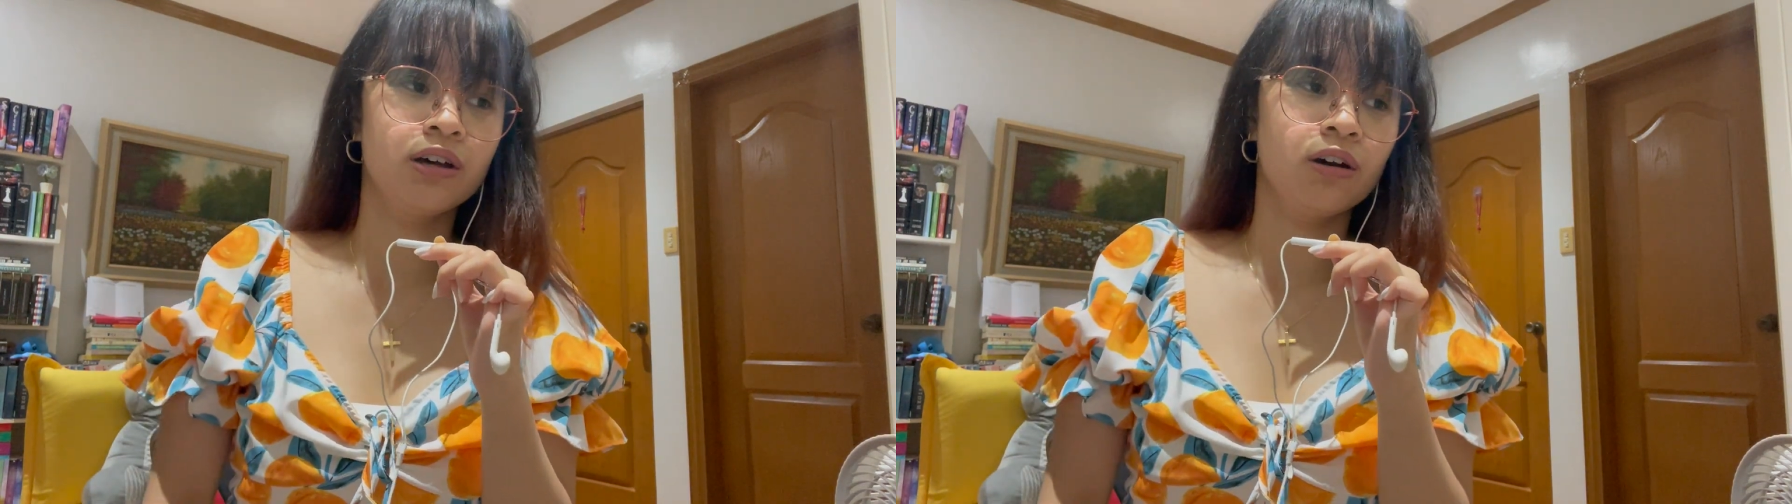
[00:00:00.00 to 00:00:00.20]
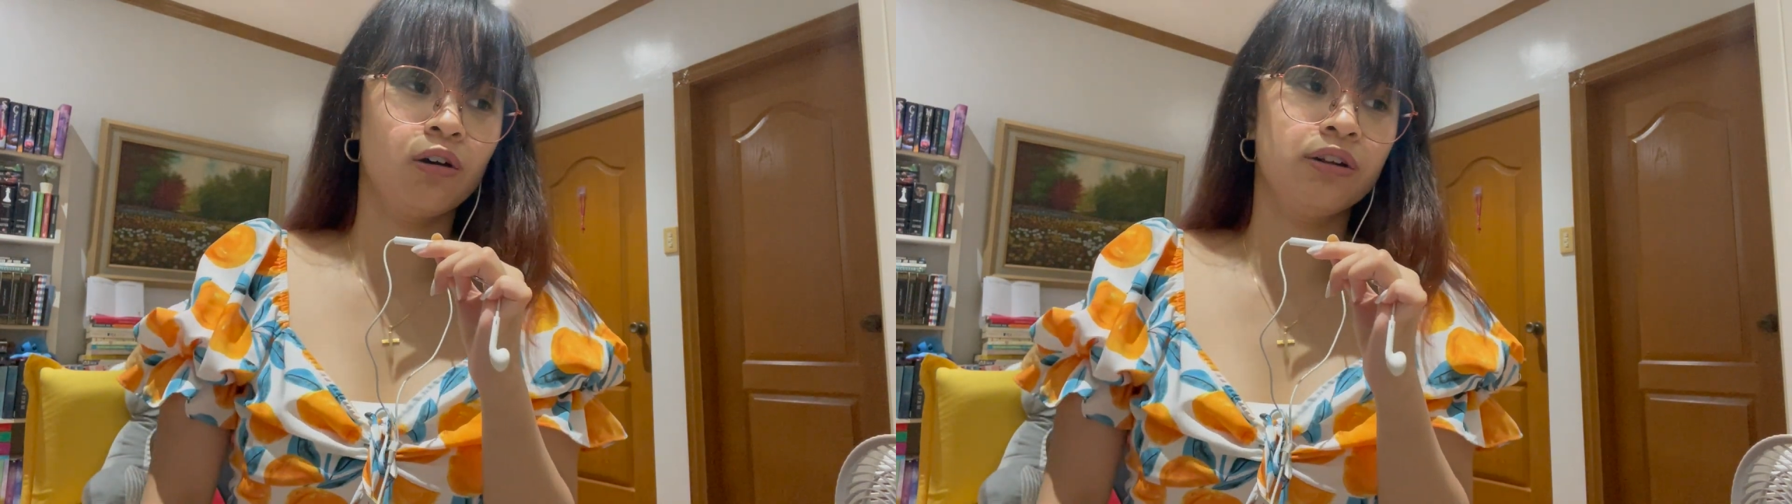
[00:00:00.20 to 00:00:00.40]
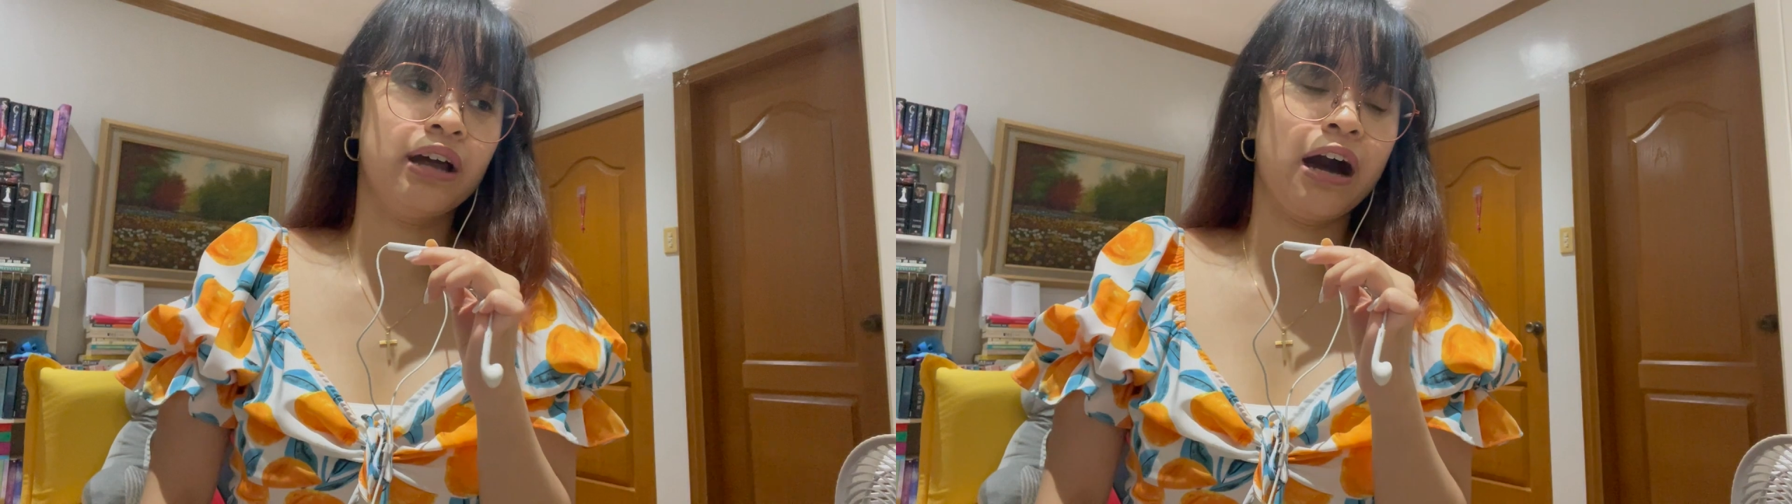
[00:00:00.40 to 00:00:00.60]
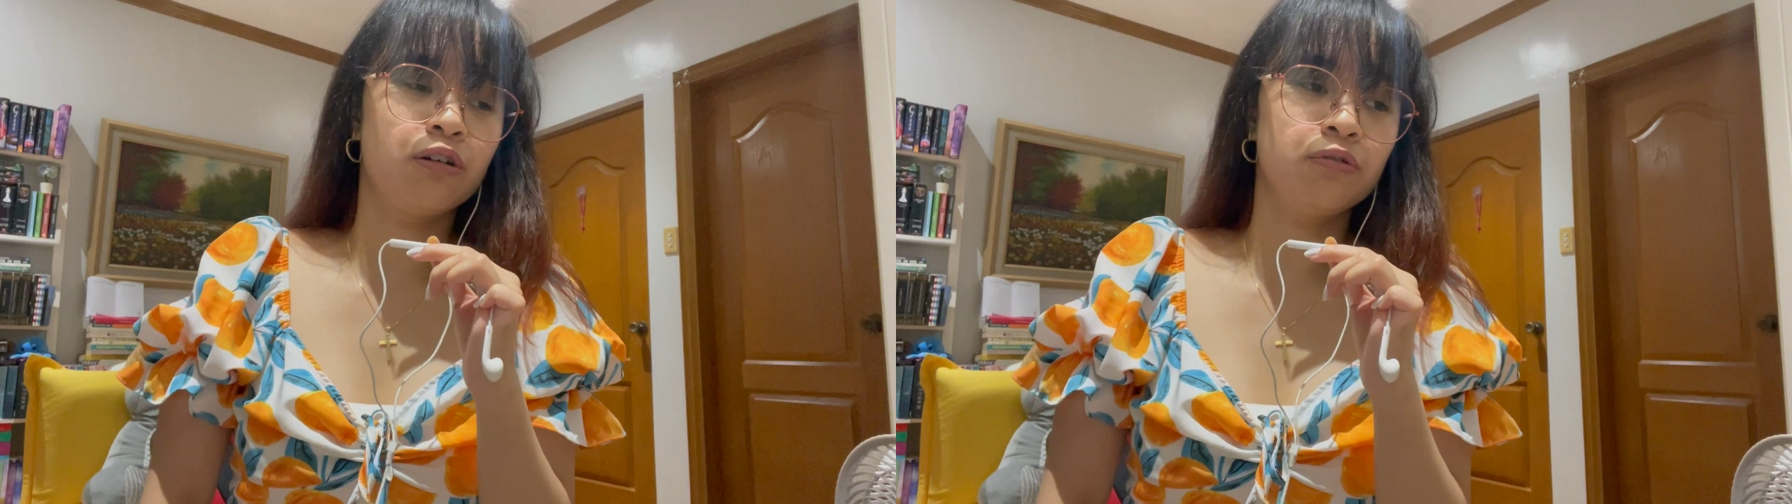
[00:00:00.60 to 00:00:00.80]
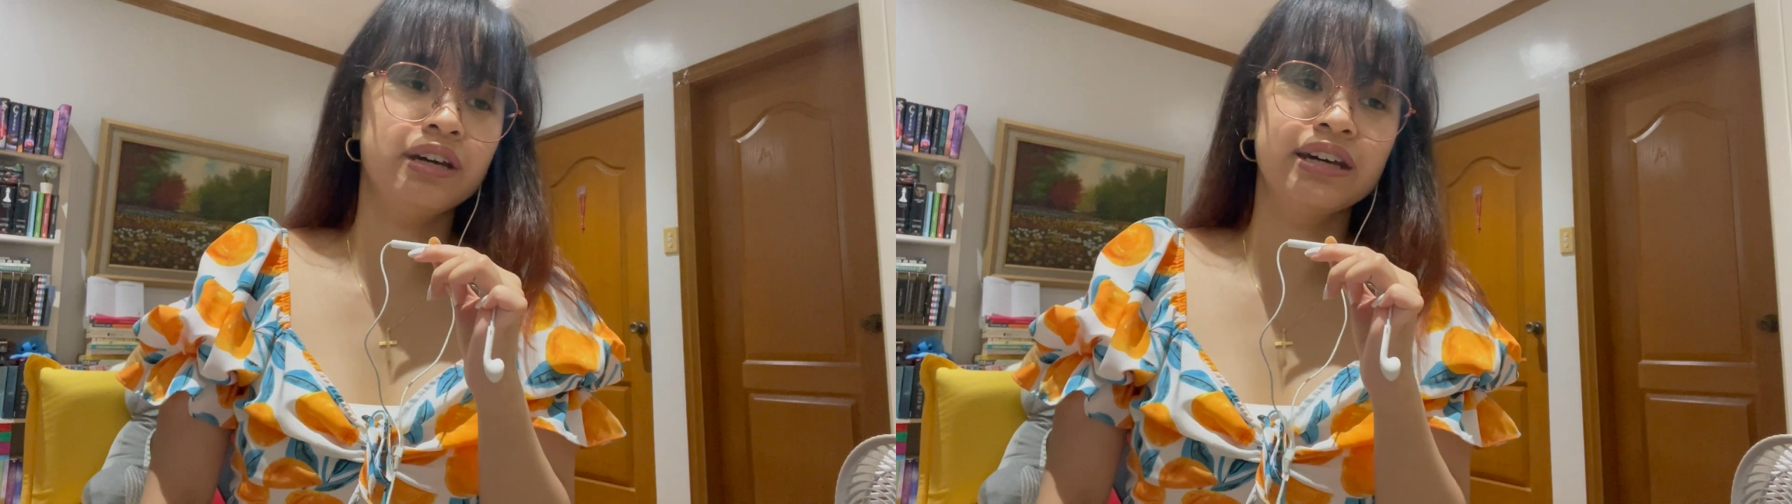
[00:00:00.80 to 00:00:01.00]
on
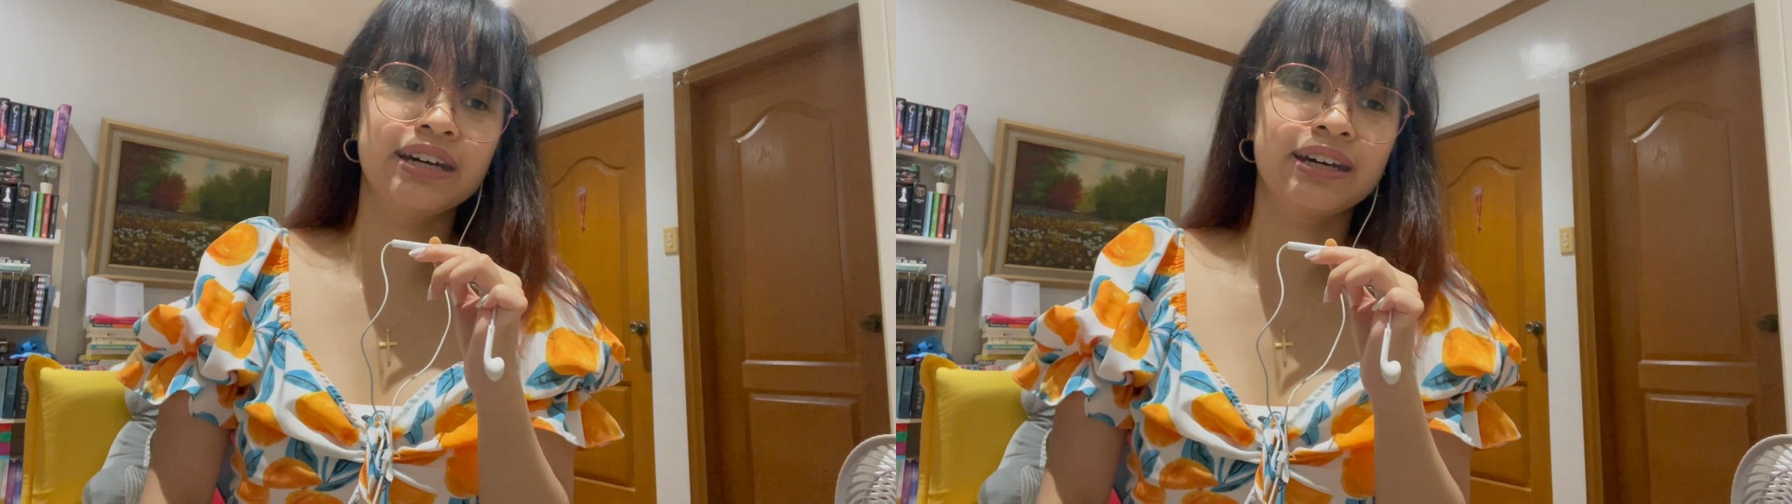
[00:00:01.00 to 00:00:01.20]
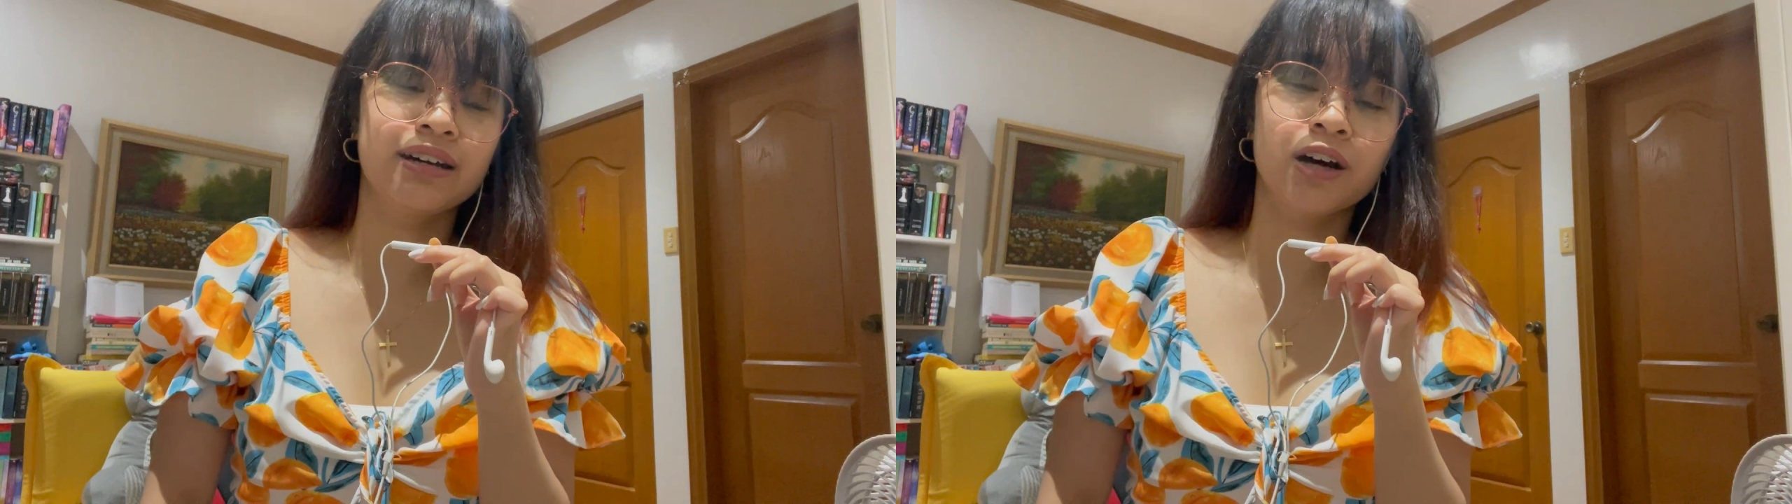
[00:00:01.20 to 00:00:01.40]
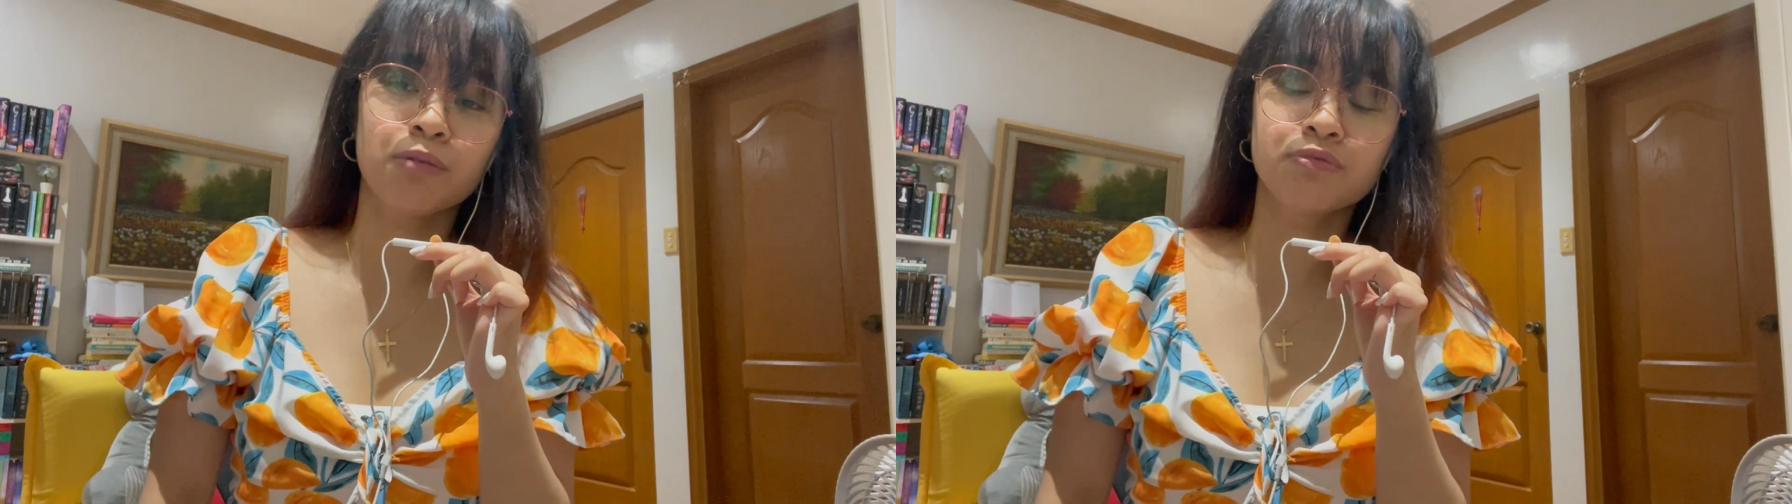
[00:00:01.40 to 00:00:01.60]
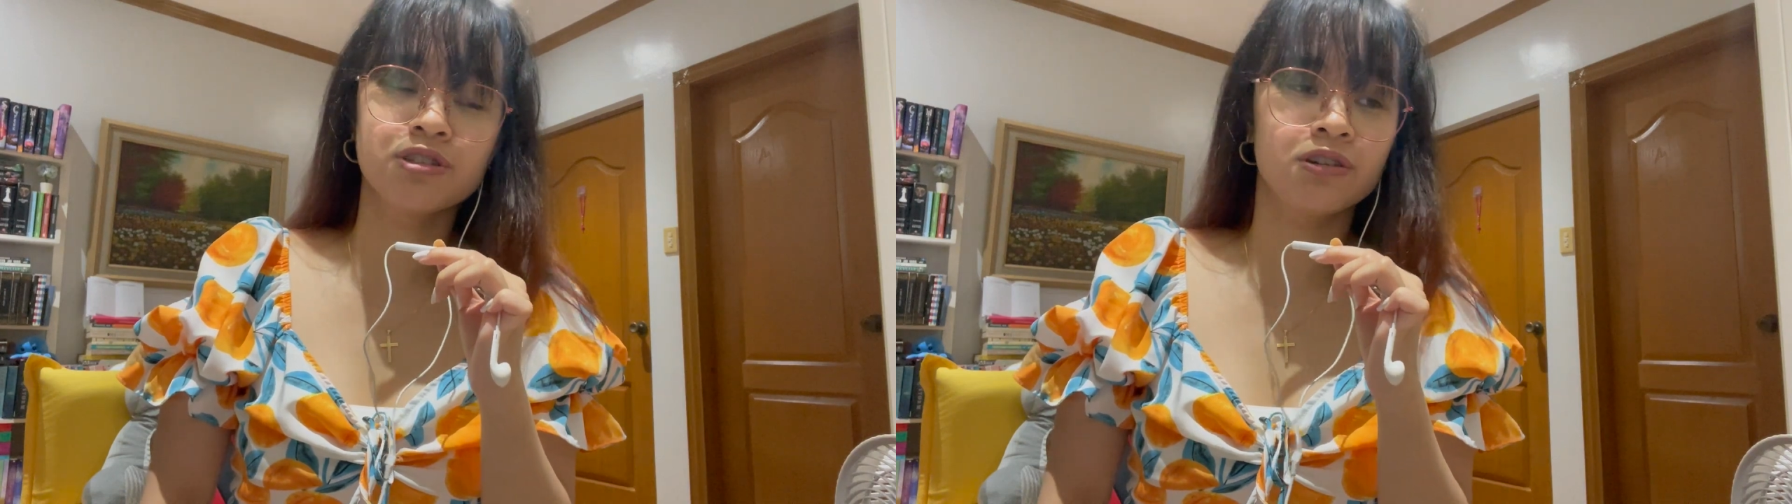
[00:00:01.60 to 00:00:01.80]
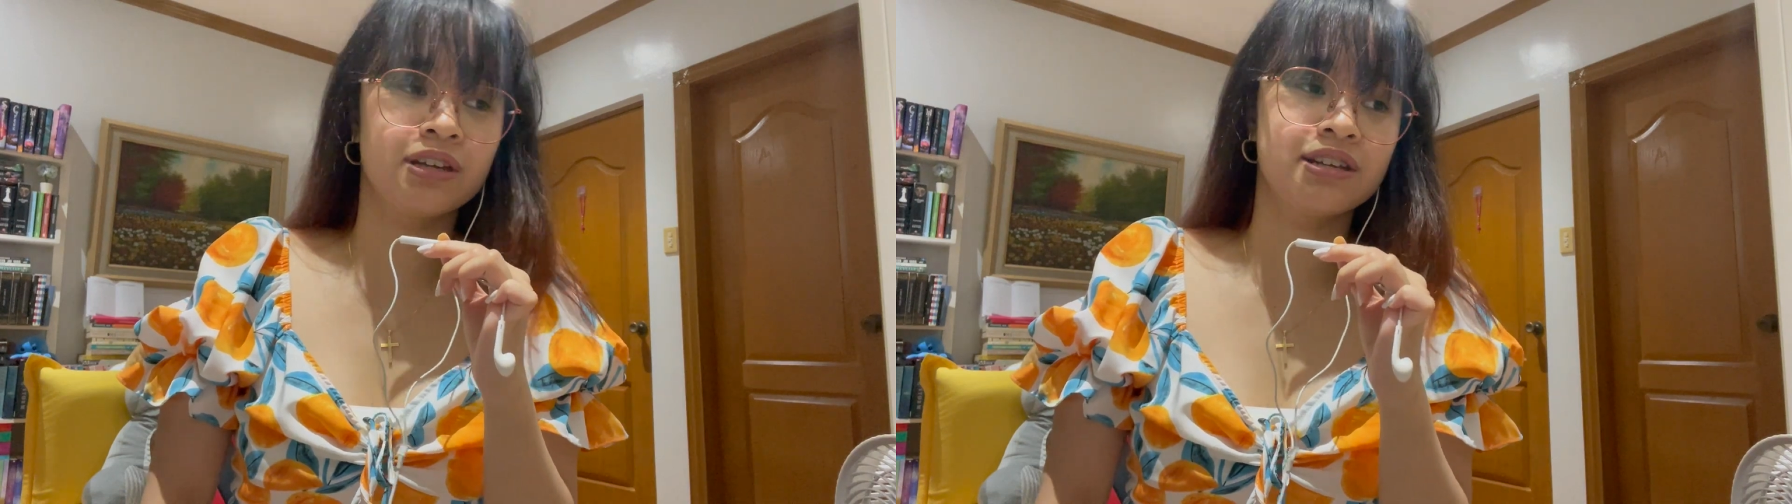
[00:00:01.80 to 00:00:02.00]
how he comes
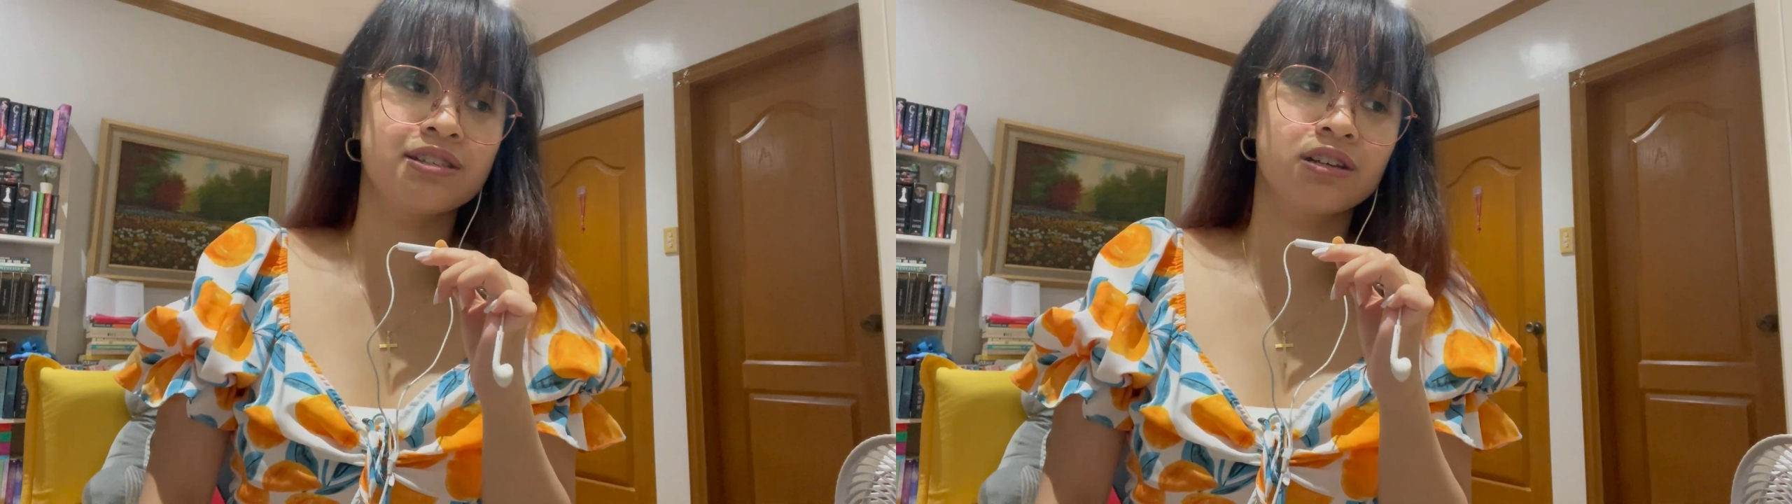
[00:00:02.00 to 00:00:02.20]
to this